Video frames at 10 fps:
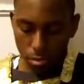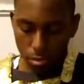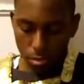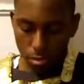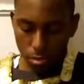
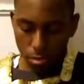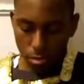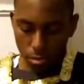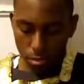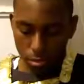
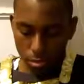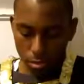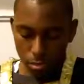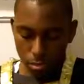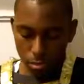
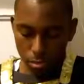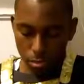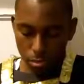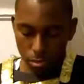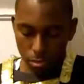
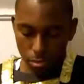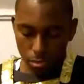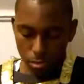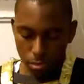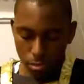
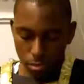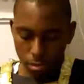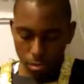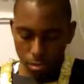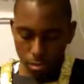
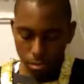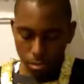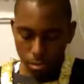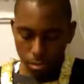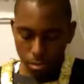
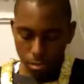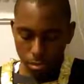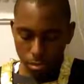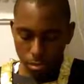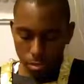
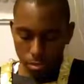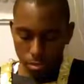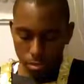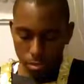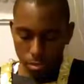
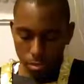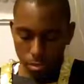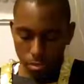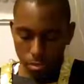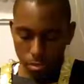
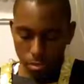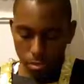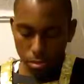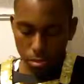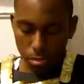
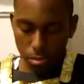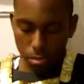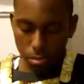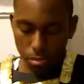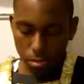
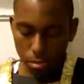(not speaking)